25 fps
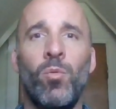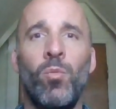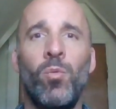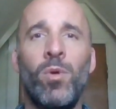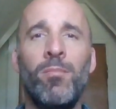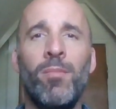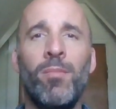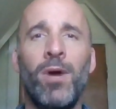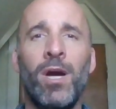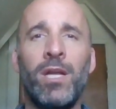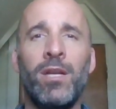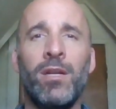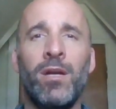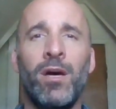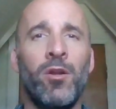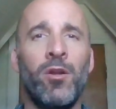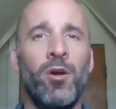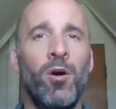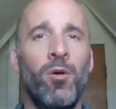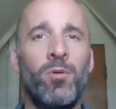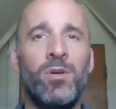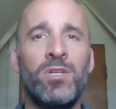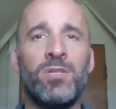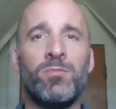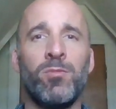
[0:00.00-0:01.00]
We might not
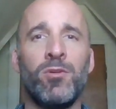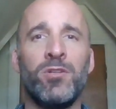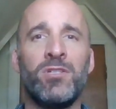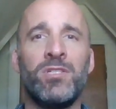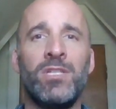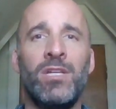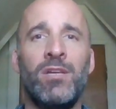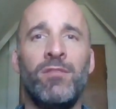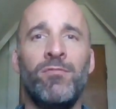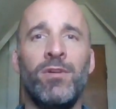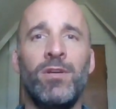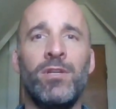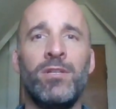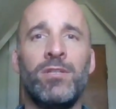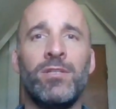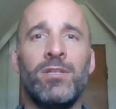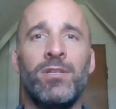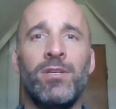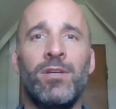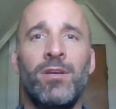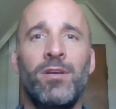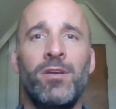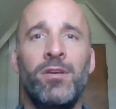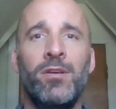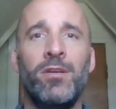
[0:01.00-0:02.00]
always perceive it.
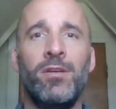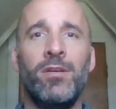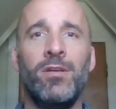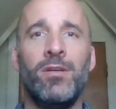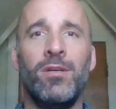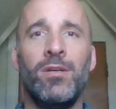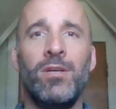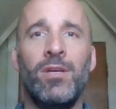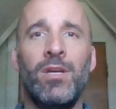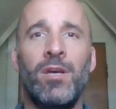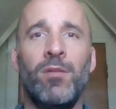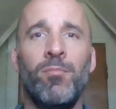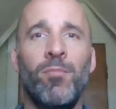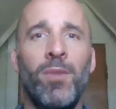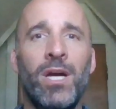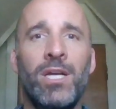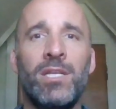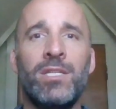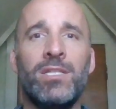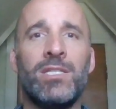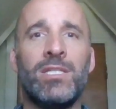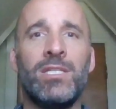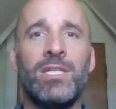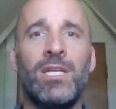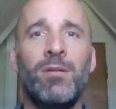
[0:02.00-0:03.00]
It
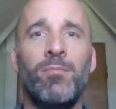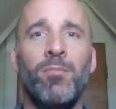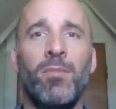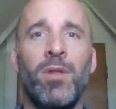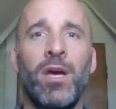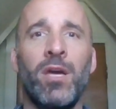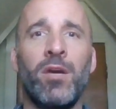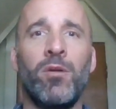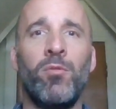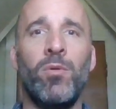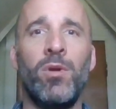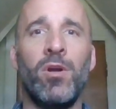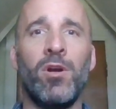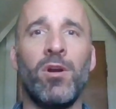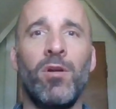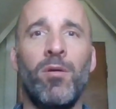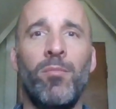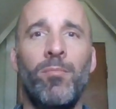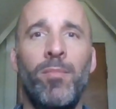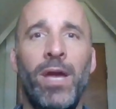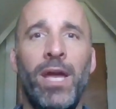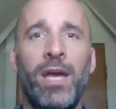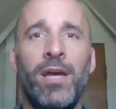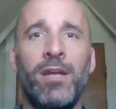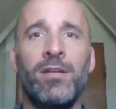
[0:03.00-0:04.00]
might seem like we are
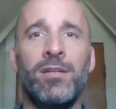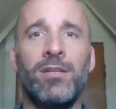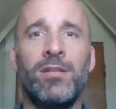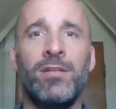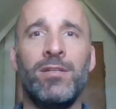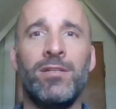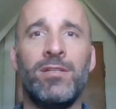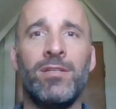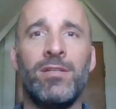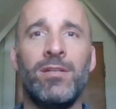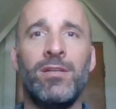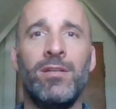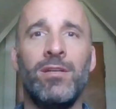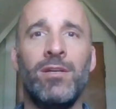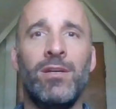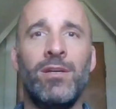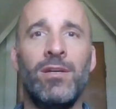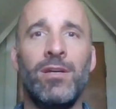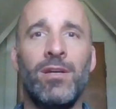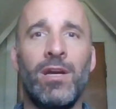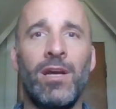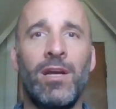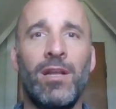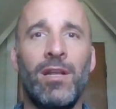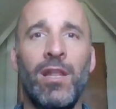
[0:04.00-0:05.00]
abandoned
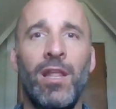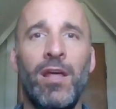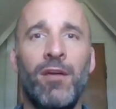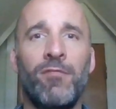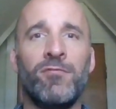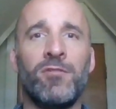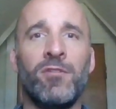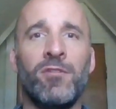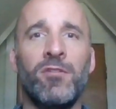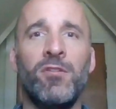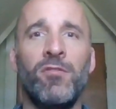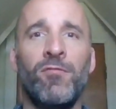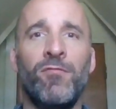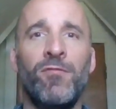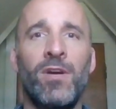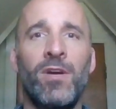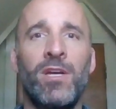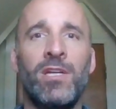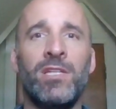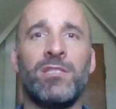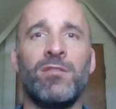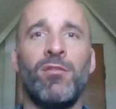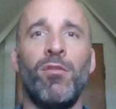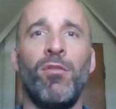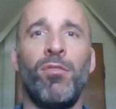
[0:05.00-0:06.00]
and left to
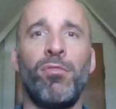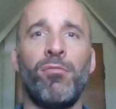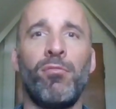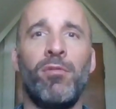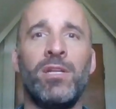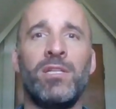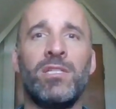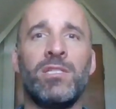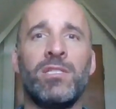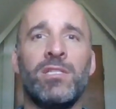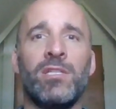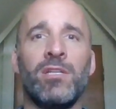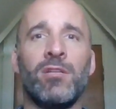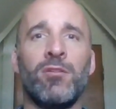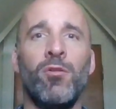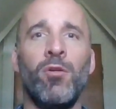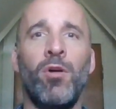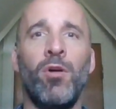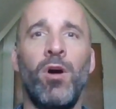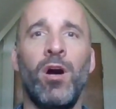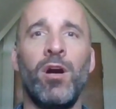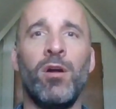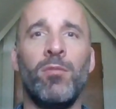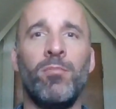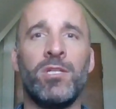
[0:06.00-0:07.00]
face the threats that
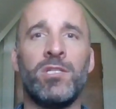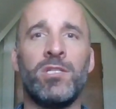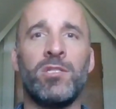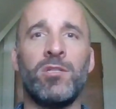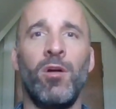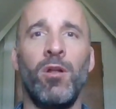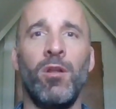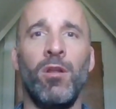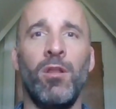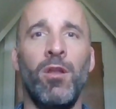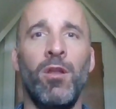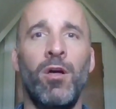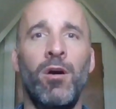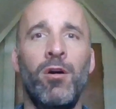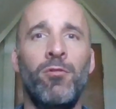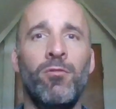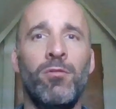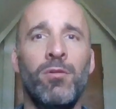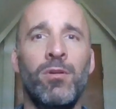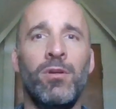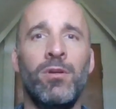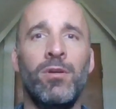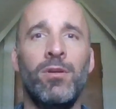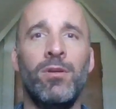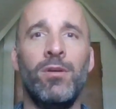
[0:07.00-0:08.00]
could harm us all
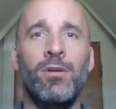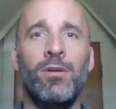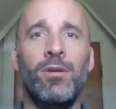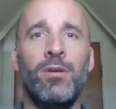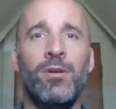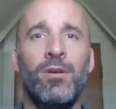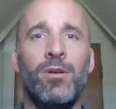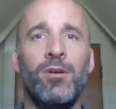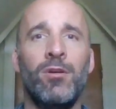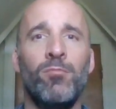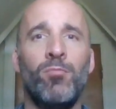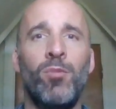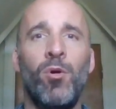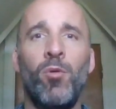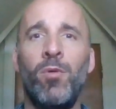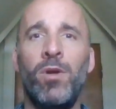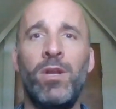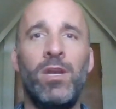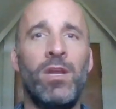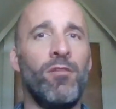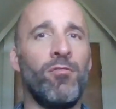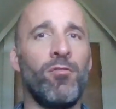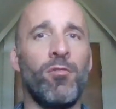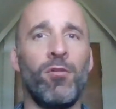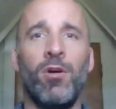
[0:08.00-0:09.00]
alone, but
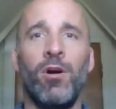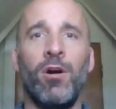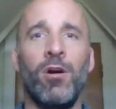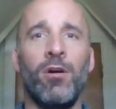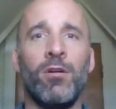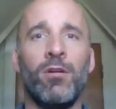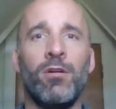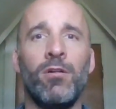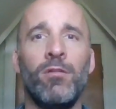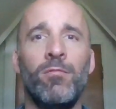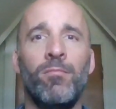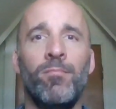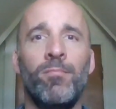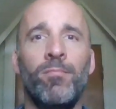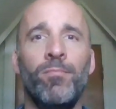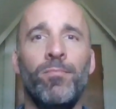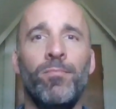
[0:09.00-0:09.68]
we never are.